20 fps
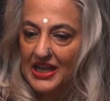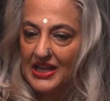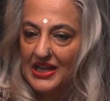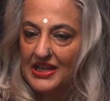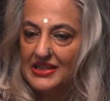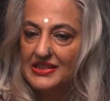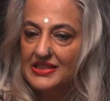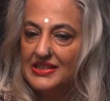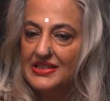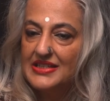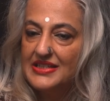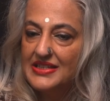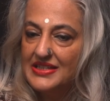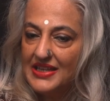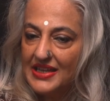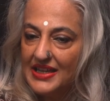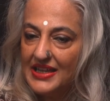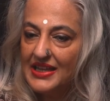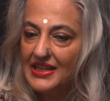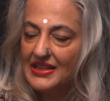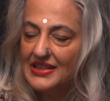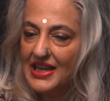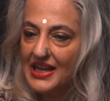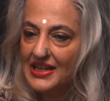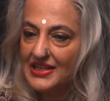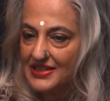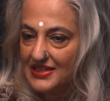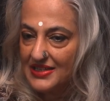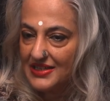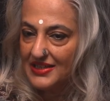The day
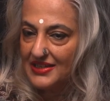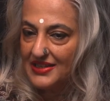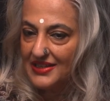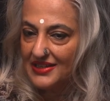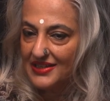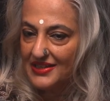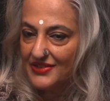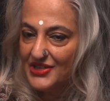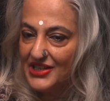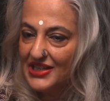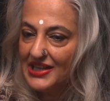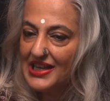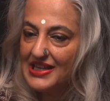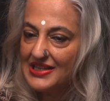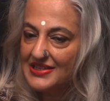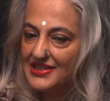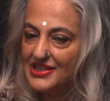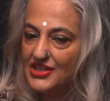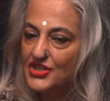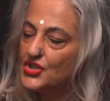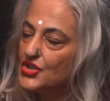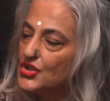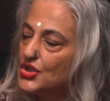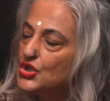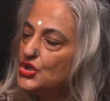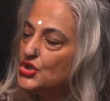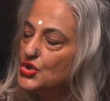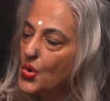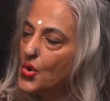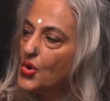that realization
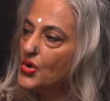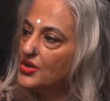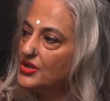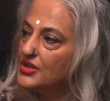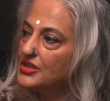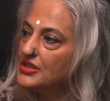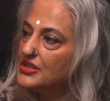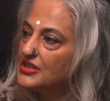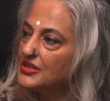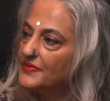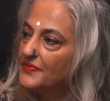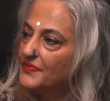dawned,